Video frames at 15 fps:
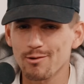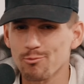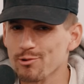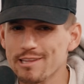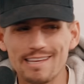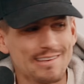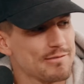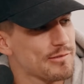get
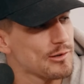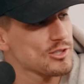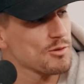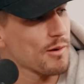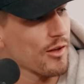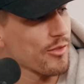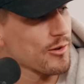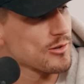really confused
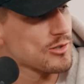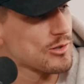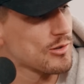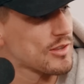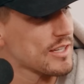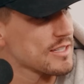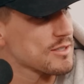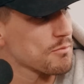about those two
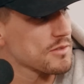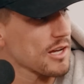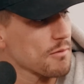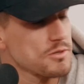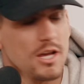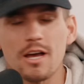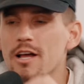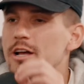things
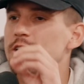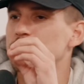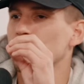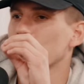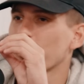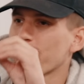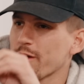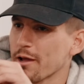sometimes.
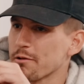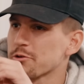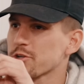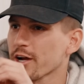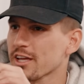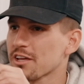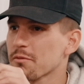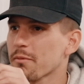So, okay, you're
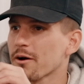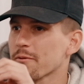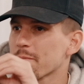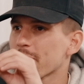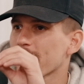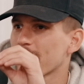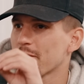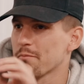talking about
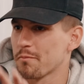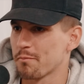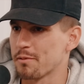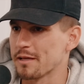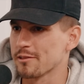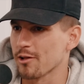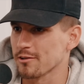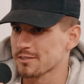
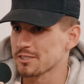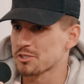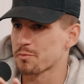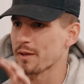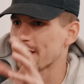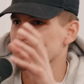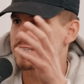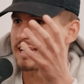being lost at
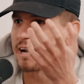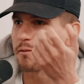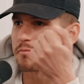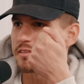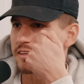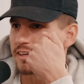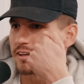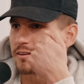space, and I'm
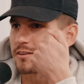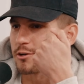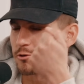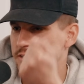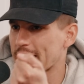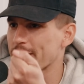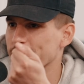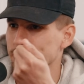thinking
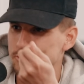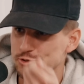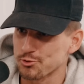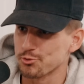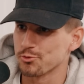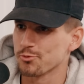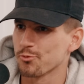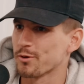you're tethered
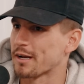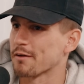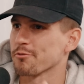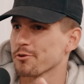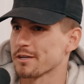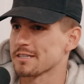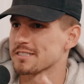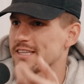to
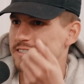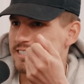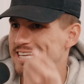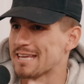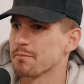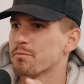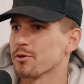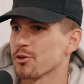whatever it is that's
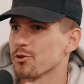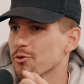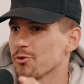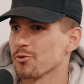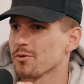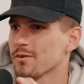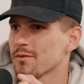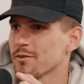keeping
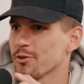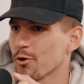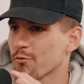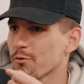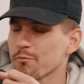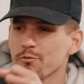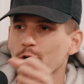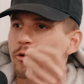you,
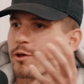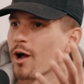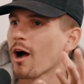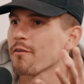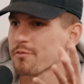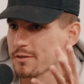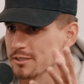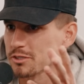from floating
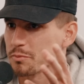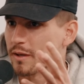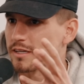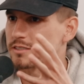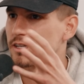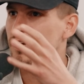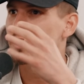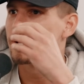off into
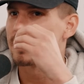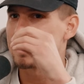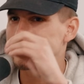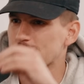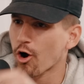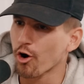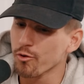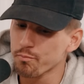space.
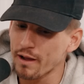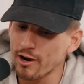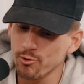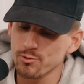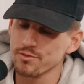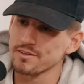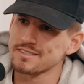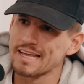Is hard
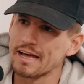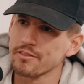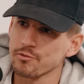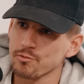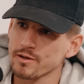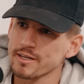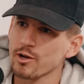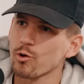power the
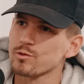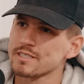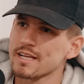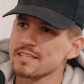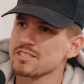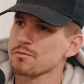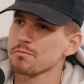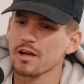tethering, or is
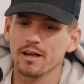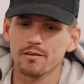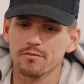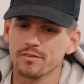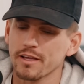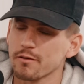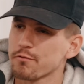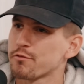that some kind
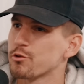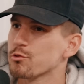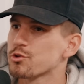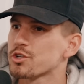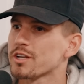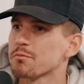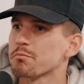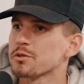of like
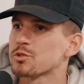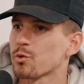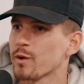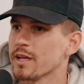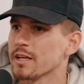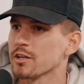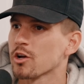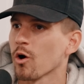fusion in
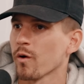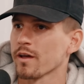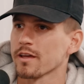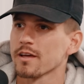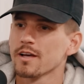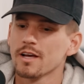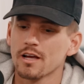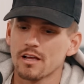between going,
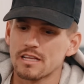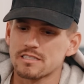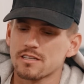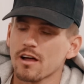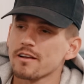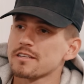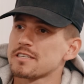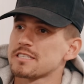it's
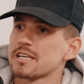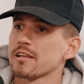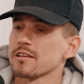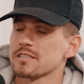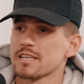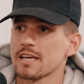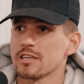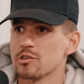not
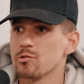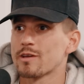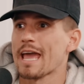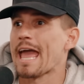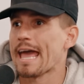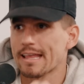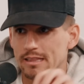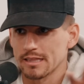necessarily saying you
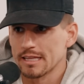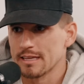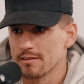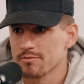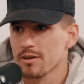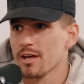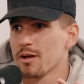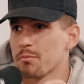can't
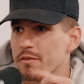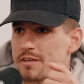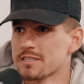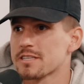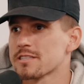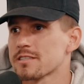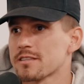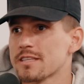leave, but this
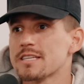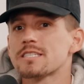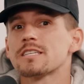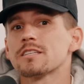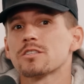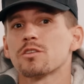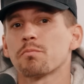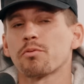is
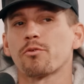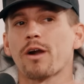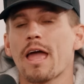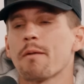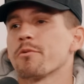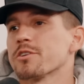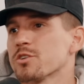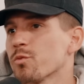the
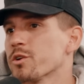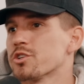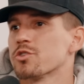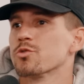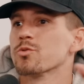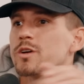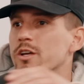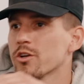parameters in which
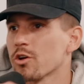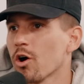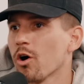you can